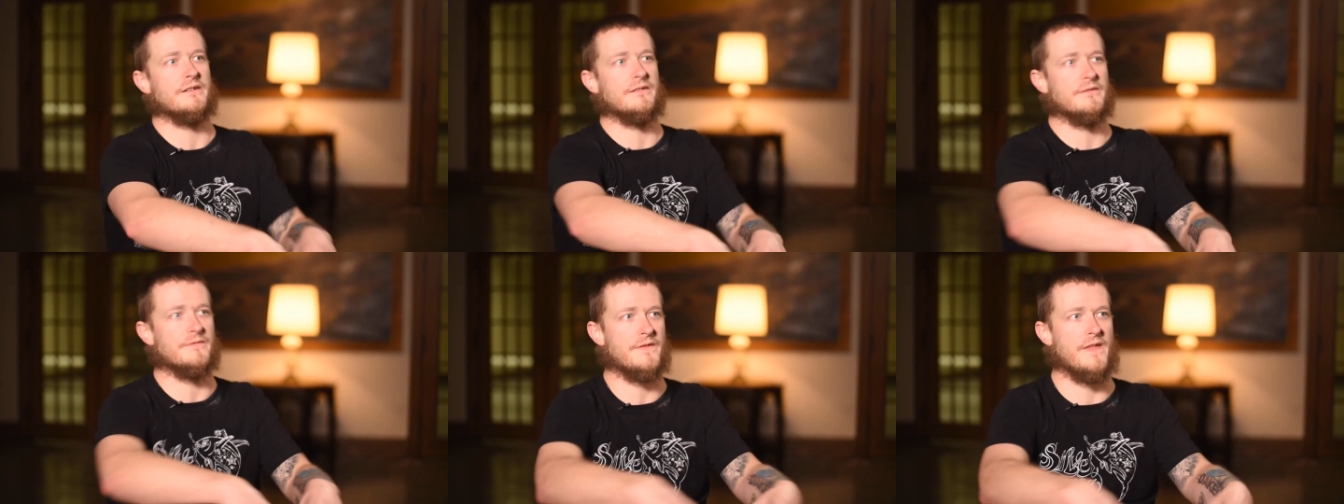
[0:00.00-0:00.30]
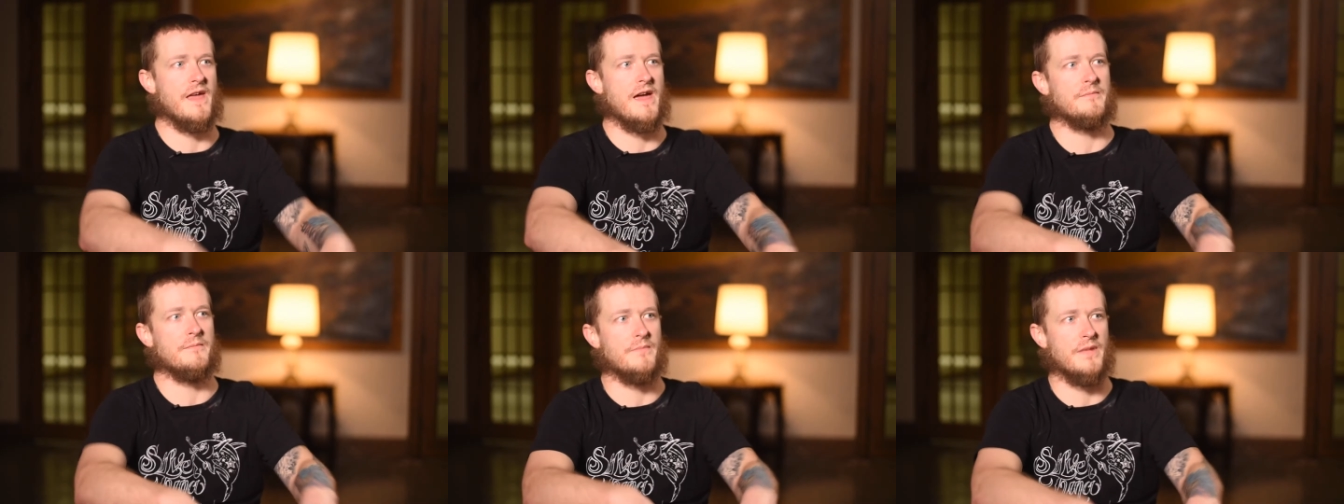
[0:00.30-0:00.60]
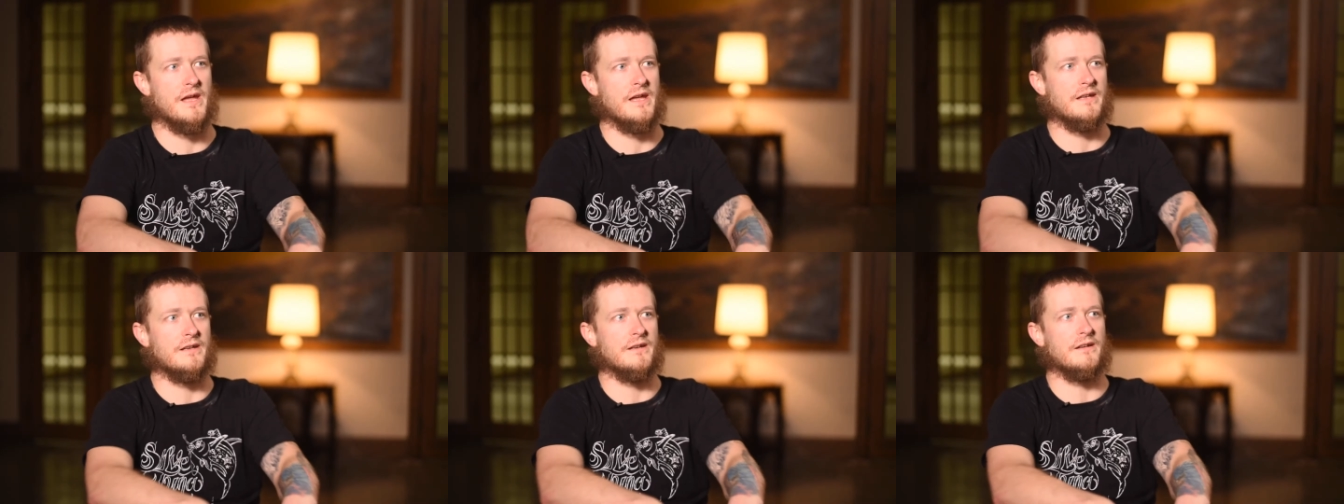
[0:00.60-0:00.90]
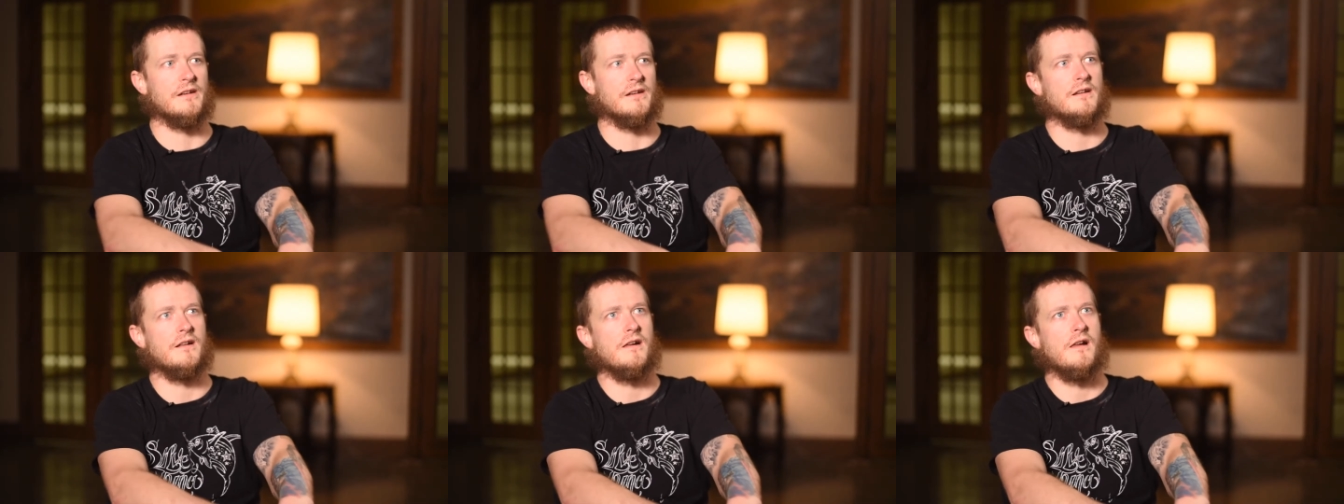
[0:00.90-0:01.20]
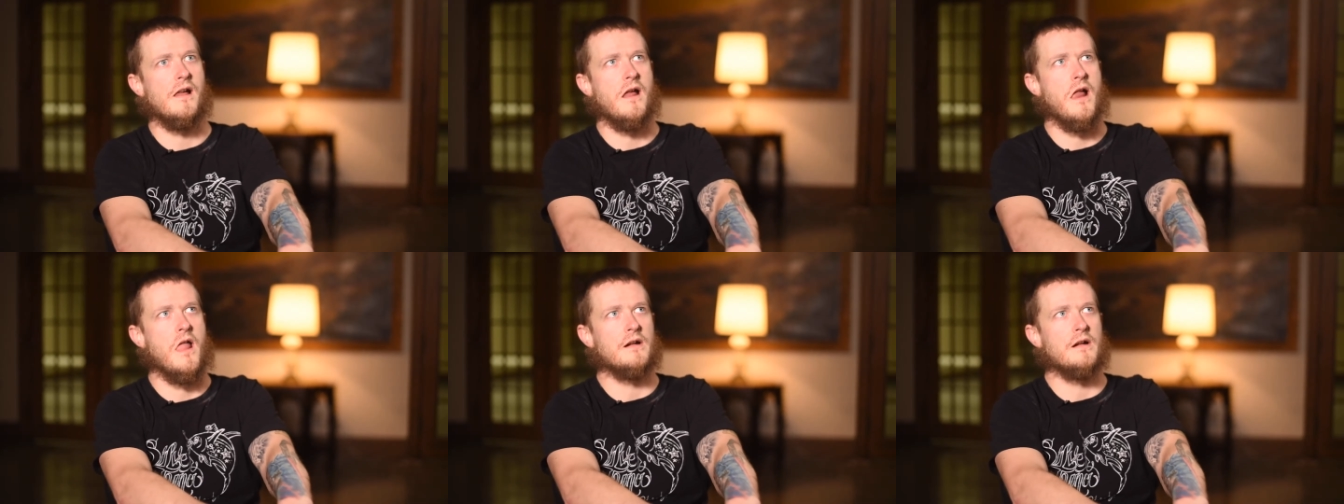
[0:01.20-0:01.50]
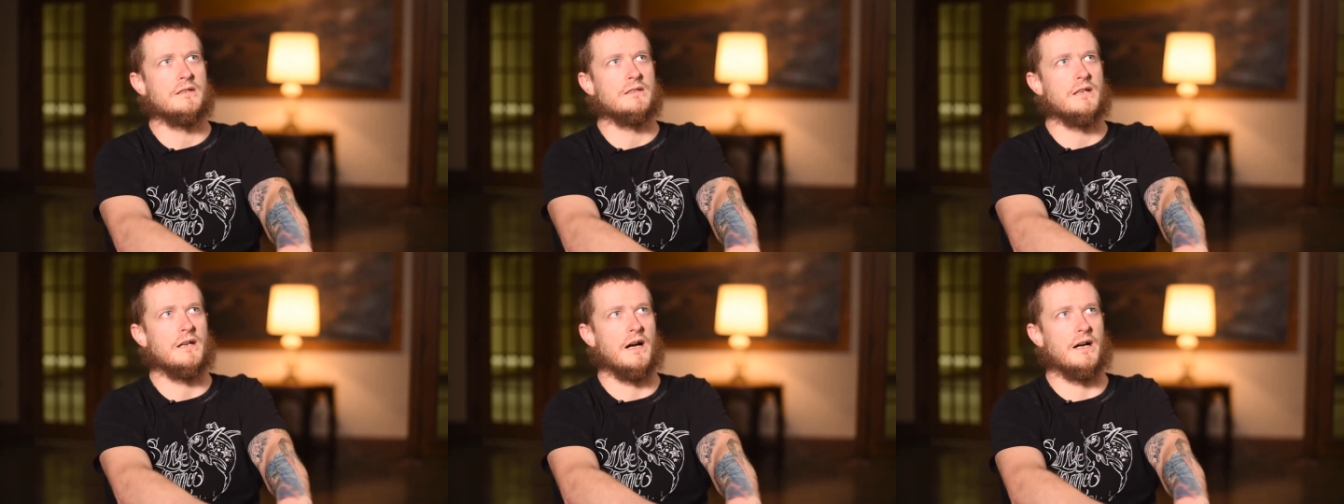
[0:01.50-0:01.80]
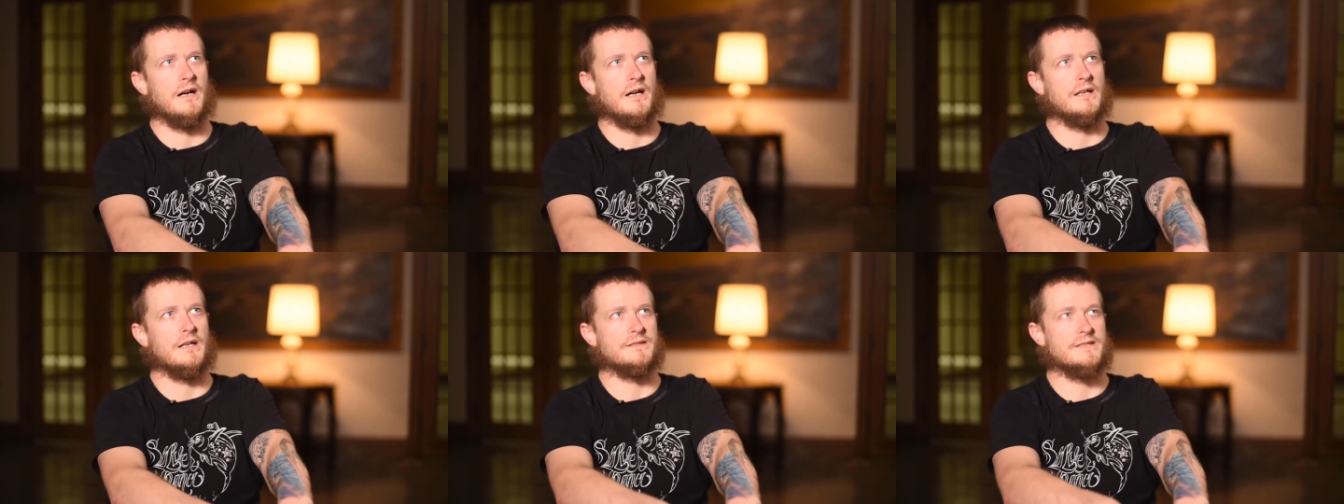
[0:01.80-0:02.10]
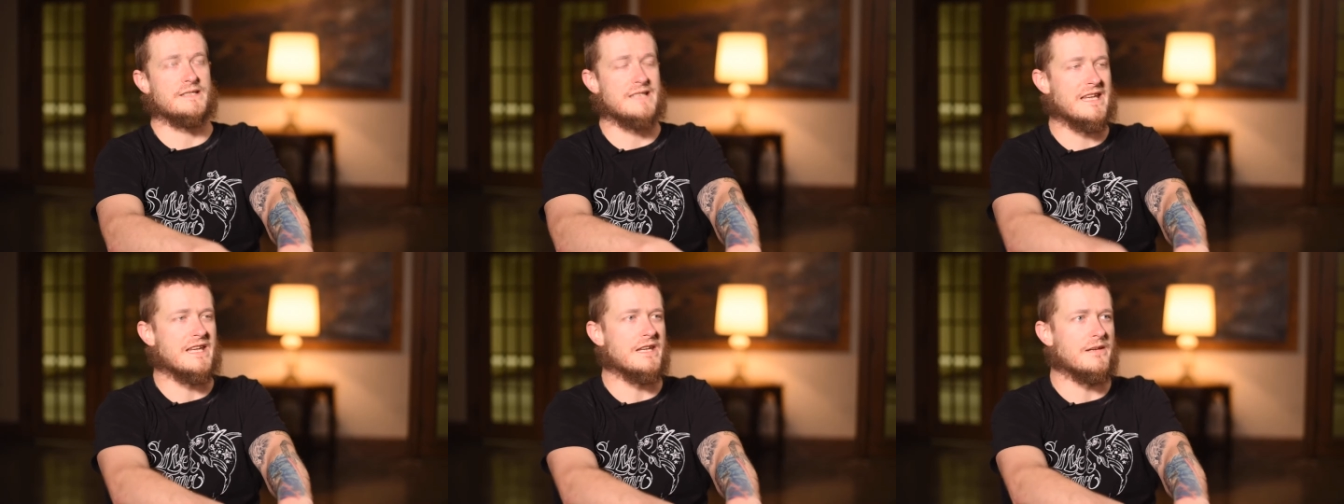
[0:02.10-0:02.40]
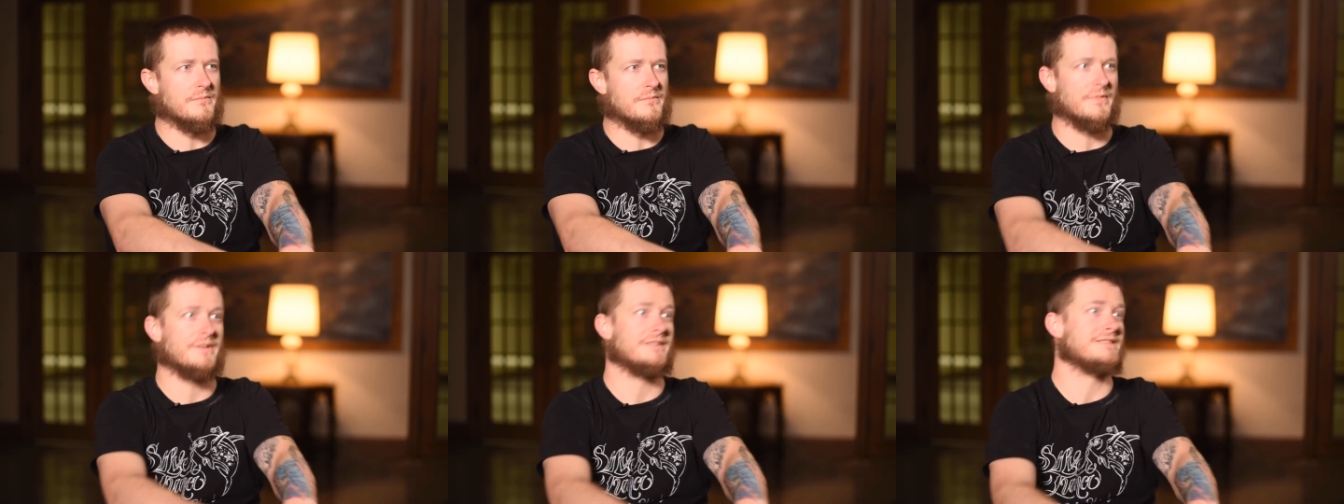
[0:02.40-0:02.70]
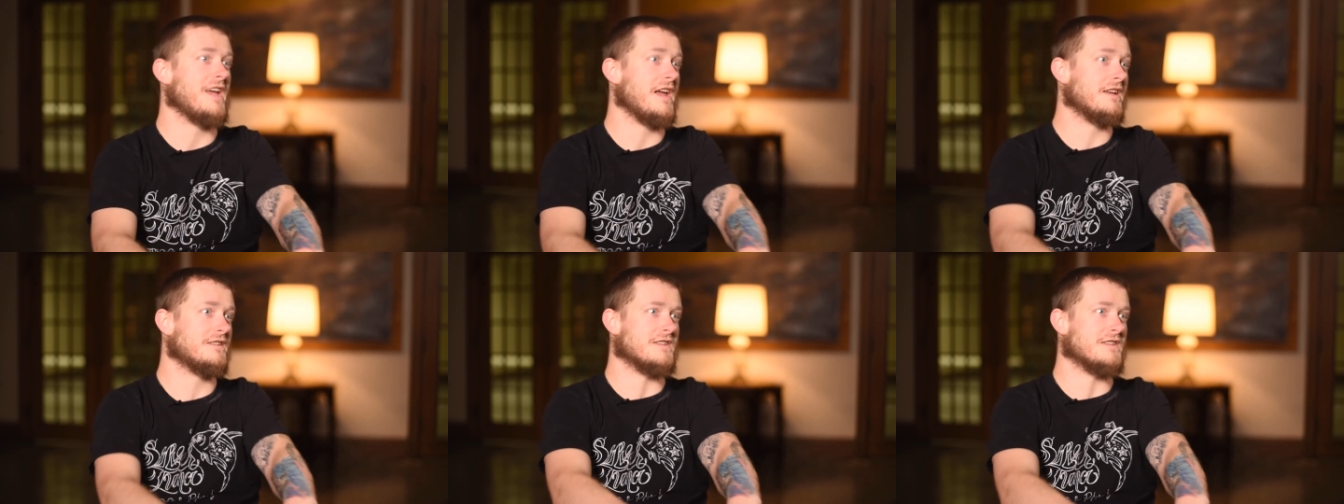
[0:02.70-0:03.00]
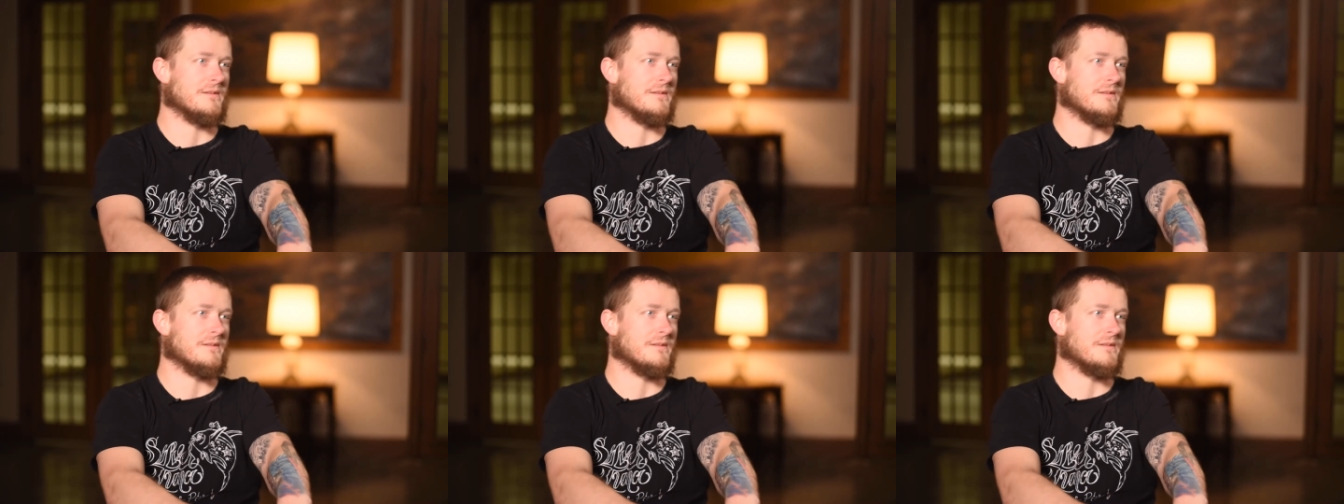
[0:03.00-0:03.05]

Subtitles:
of that main tag